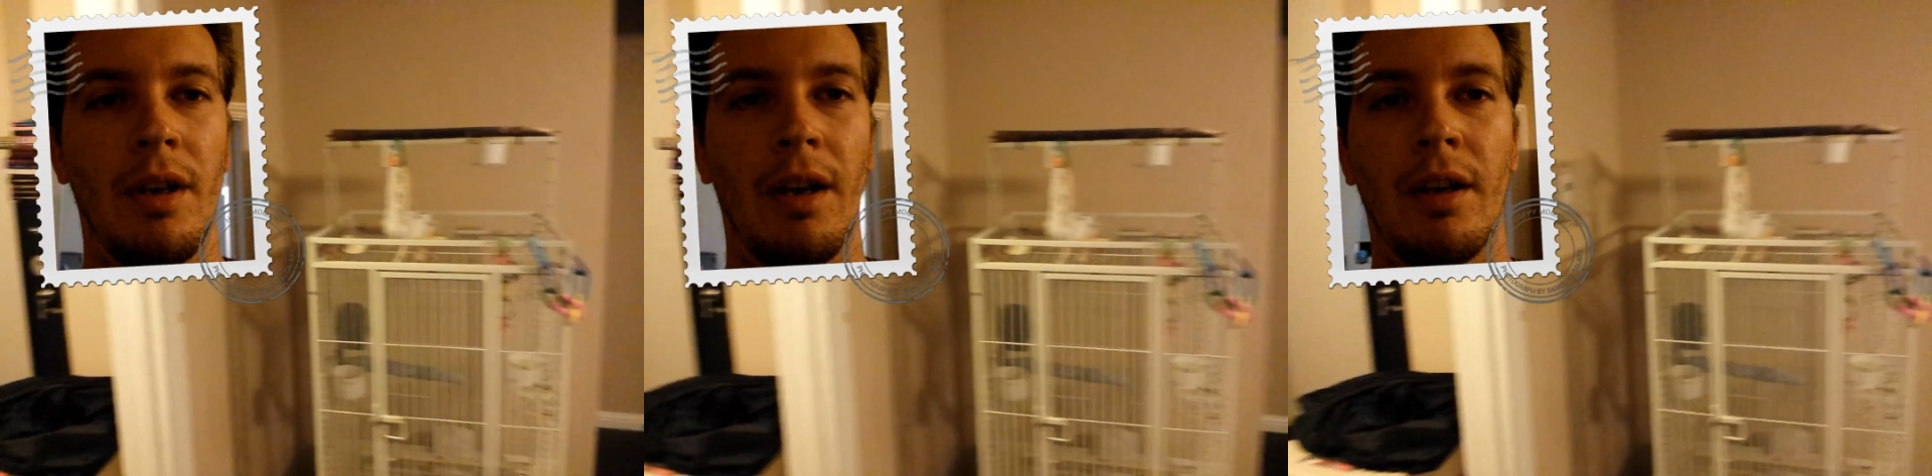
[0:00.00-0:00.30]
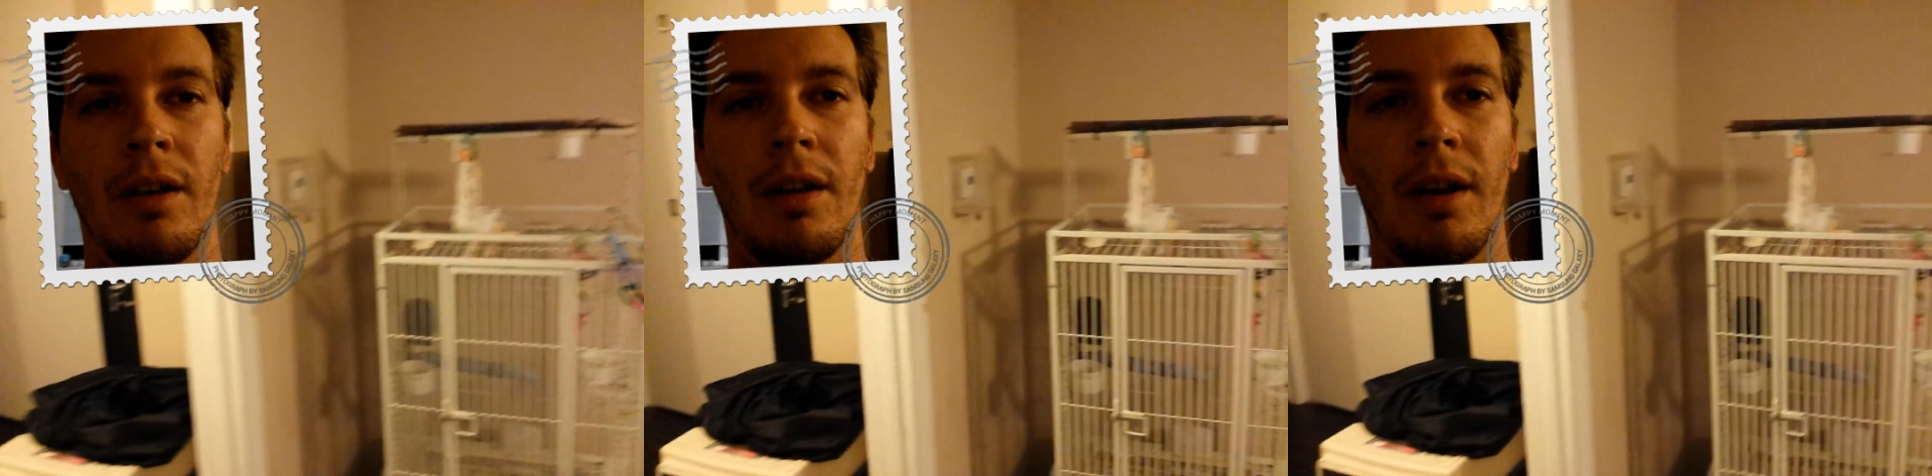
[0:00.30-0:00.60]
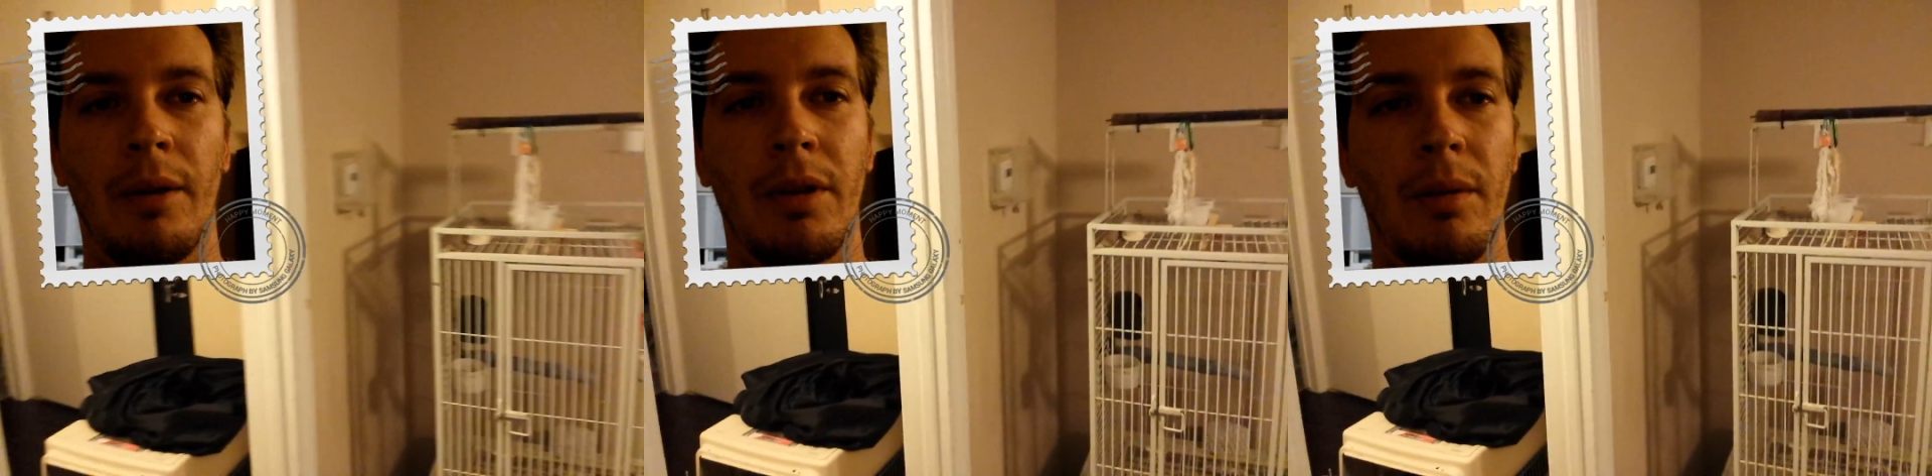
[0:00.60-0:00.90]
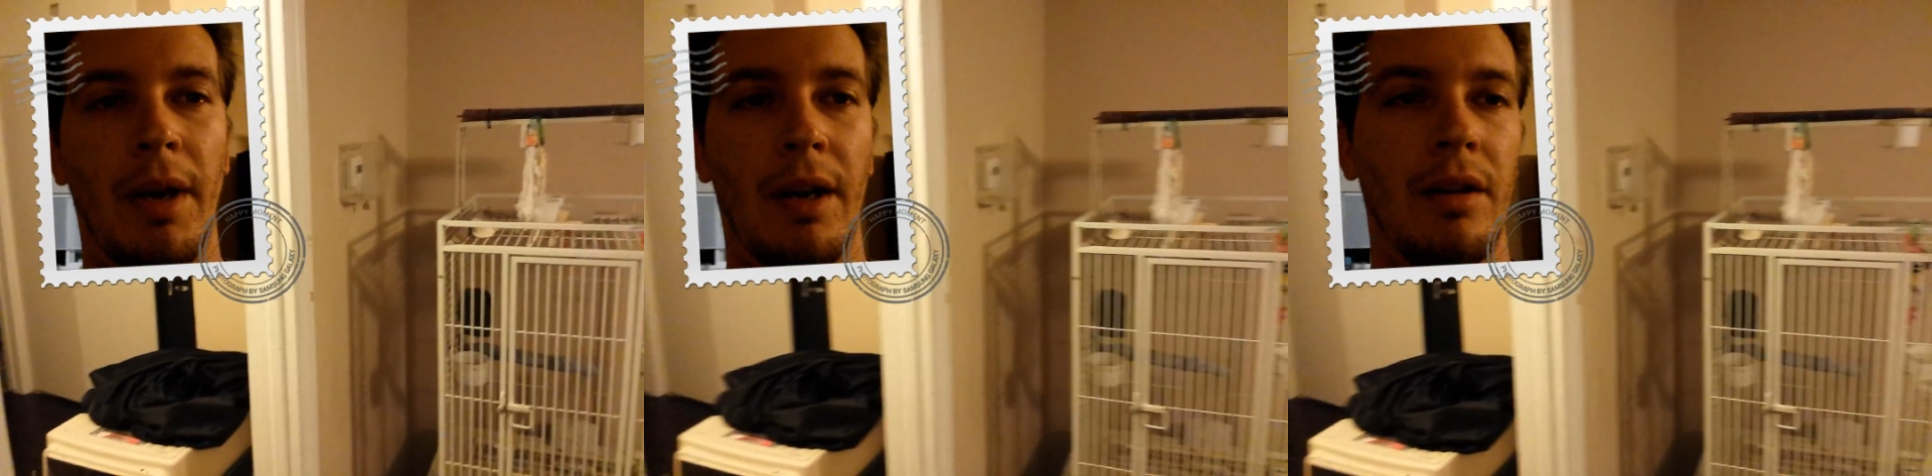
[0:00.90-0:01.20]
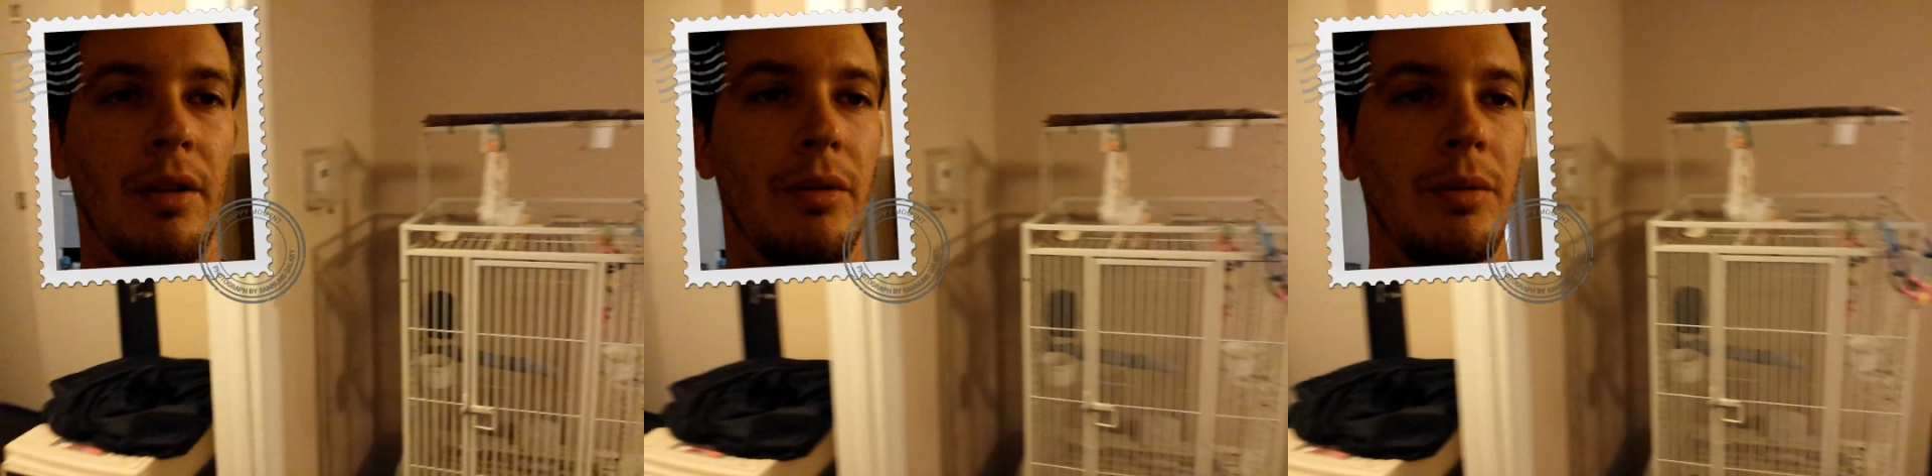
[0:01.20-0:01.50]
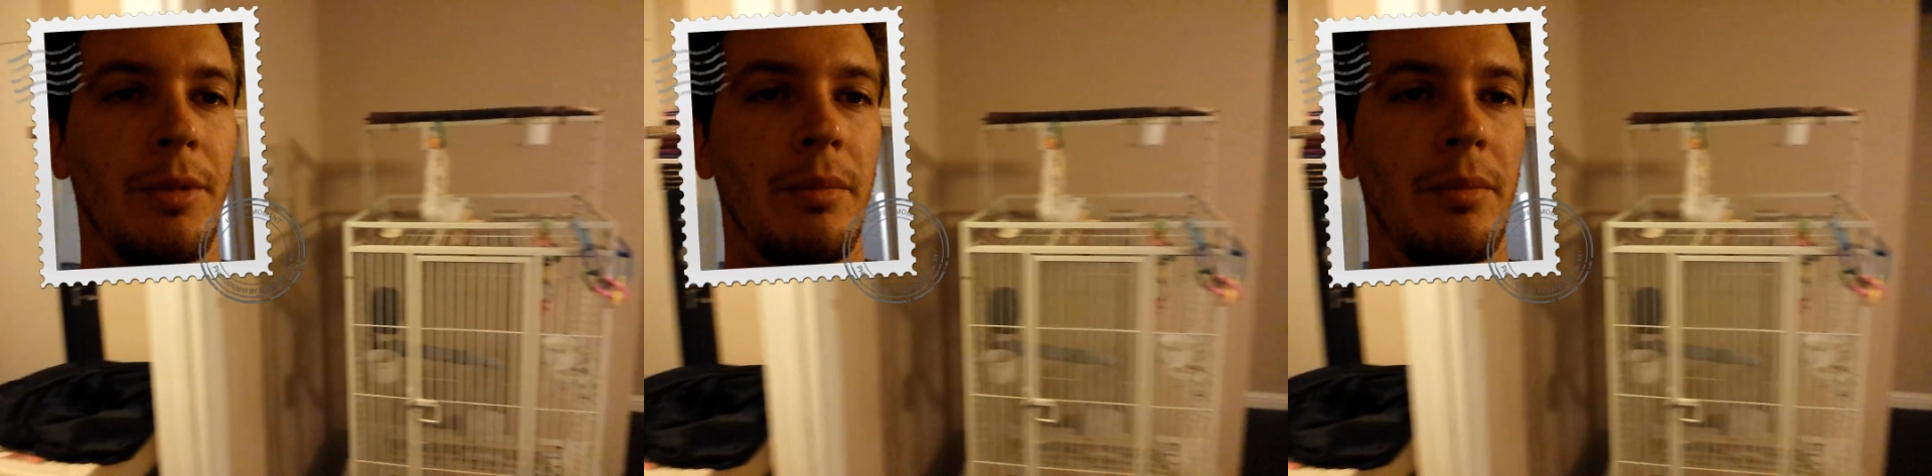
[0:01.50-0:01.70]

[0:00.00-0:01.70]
and I would come back into the room and